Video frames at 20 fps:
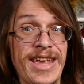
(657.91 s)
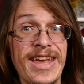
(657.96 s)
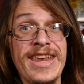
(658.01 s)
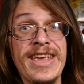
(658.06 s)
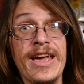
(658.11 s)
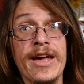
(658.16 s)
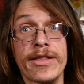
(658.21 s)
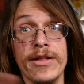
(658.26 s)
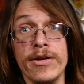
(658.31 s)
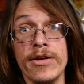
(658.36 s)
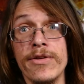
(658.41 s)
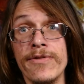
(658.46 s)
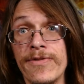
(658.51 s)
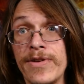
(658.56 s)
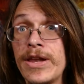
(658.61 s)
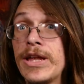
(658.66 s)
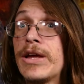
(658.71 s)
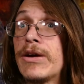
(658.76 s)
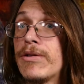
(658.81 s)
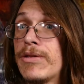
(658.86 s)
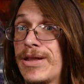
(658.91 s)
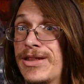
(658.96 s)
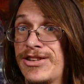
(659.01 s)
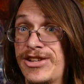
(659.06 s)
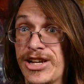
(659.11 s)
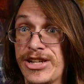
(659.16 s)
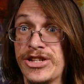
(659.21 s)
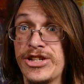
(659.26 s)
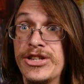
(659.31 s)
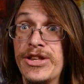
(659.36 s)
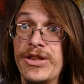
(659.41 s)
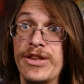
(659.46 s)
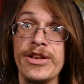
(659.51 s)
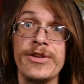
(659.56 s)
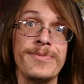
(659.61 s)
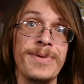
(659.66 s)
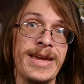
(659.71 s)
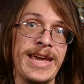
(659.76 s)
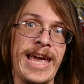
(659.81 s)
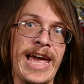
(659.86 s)
any other video suggestions you
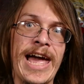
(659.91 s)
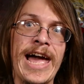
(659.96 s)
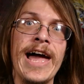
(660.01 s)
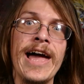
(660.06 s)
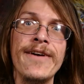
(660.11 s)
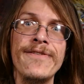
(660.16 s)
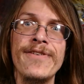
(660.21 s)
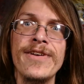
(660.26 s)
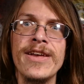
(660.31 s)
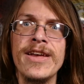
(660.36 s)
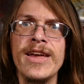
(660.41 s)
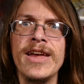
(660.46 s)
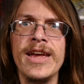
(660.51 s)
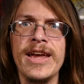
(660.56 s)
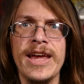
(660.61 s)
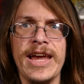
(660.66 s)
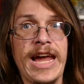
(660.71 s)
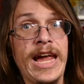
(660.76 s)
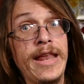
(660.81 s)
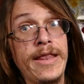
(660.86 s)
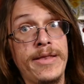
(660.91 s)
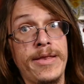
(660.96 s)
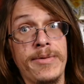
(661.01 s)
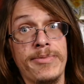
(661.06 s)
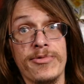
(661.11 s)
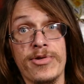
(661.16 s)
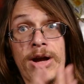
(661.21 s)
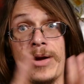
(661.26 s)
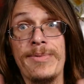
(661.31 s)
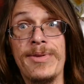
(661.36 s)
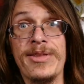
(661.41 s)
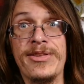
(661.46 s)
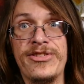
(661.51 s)
may have, and subscribe to the